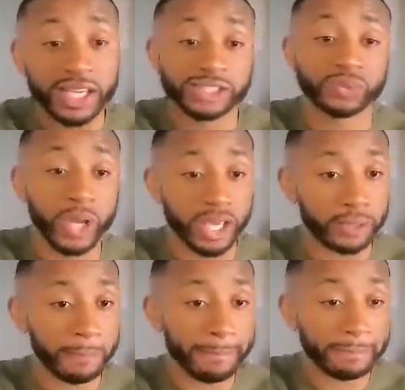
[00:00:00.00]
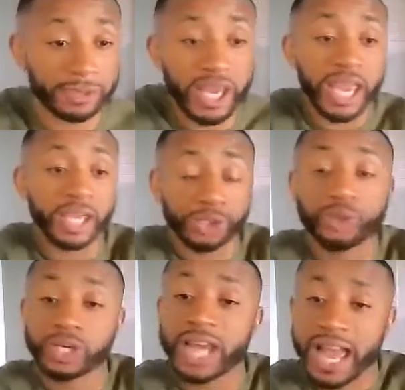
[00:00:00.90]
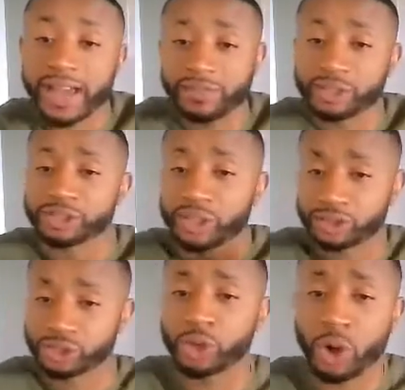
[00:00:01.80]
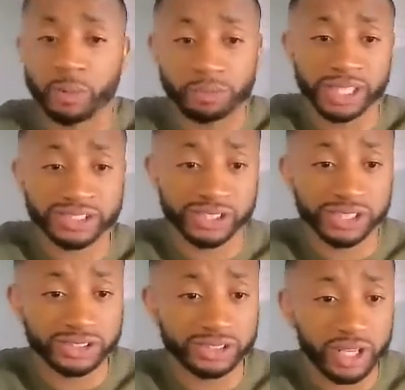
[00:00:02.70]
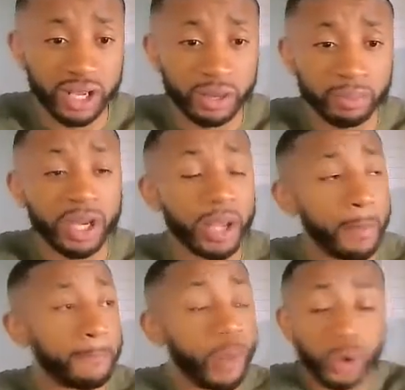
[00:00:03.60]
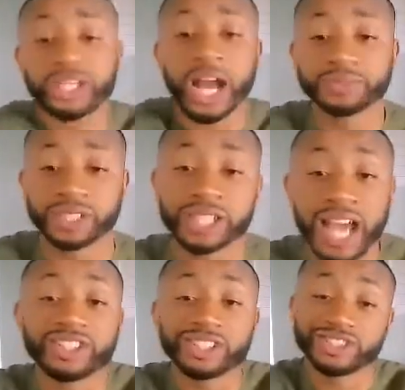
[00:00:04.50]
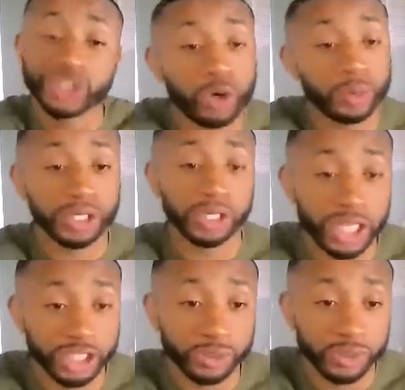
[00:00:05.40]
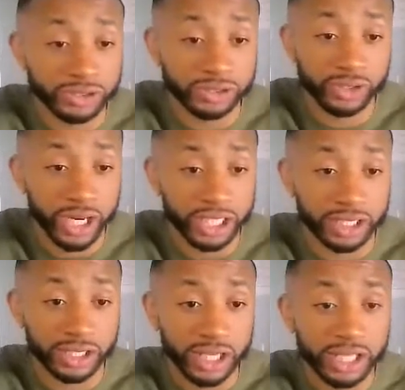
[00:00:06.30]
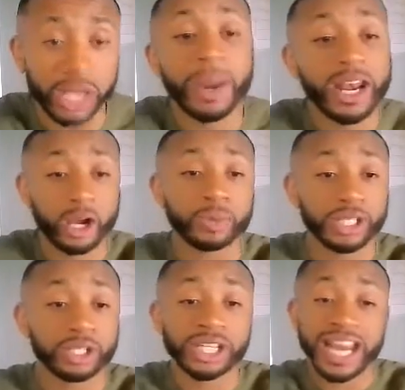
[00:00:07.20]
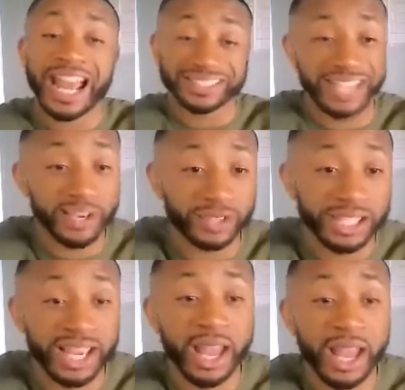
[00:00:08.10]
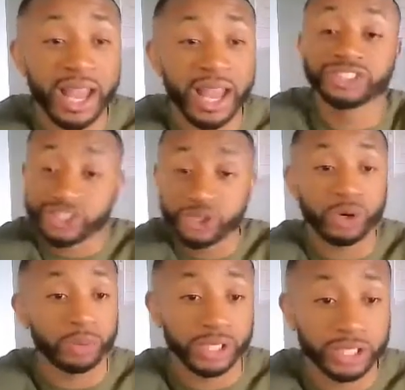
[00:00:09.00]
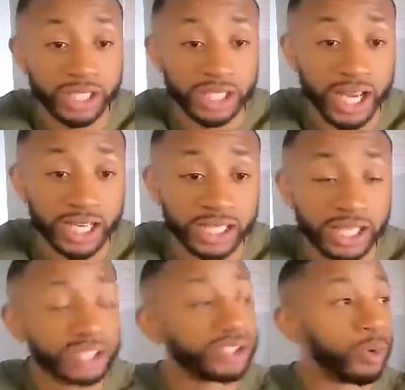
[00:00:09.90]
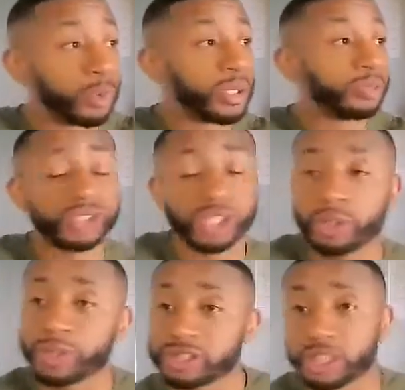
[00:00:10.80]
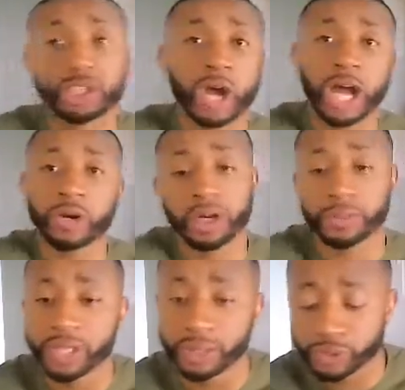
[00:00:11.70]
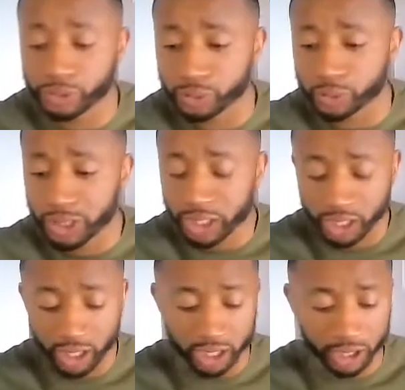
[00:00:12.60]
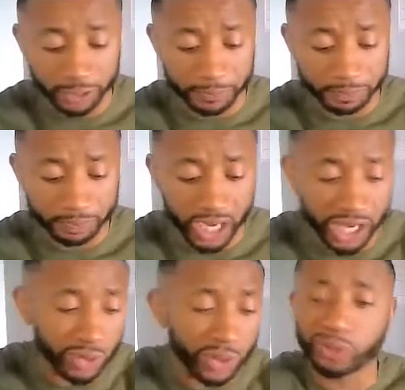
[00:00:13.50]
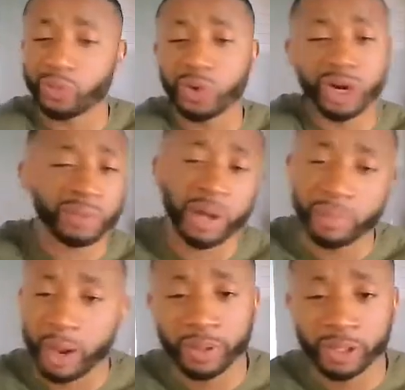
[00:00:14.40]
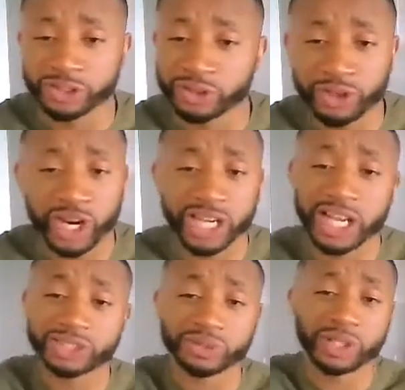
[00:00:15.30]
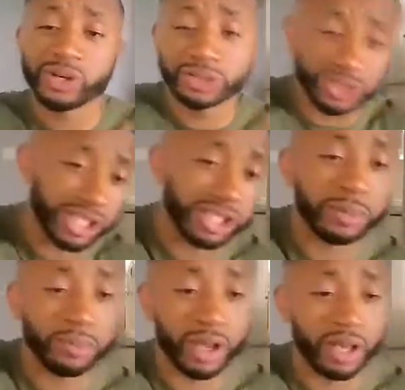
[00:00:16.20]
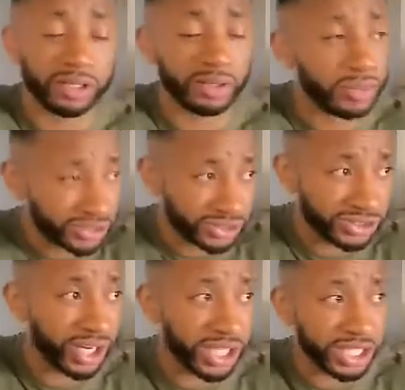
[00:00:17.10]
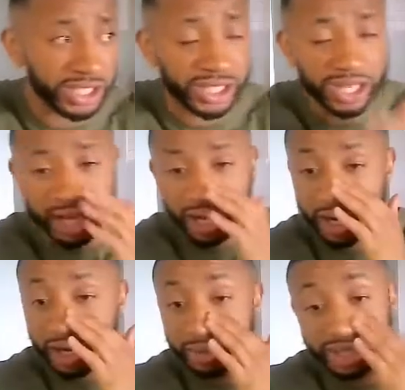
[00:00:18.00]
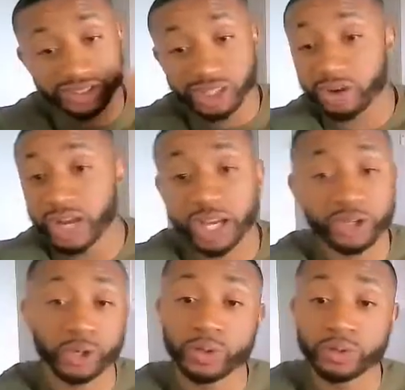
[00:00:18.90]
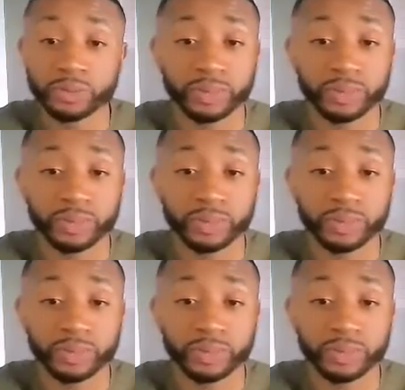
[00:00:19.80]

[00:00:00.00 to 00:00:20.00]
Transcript: Guess what? Yeah, you could have a strong business, but more times than not, they're still going to be looking at your personal credit. They might not going to be looking at it as heavily, but they're still going to be looking at it. So when people tell me, look, yo, I don't want to be able to, I don't want to worry about my personal credit. I just want to go straight to the business credit. And I said, okay, cool.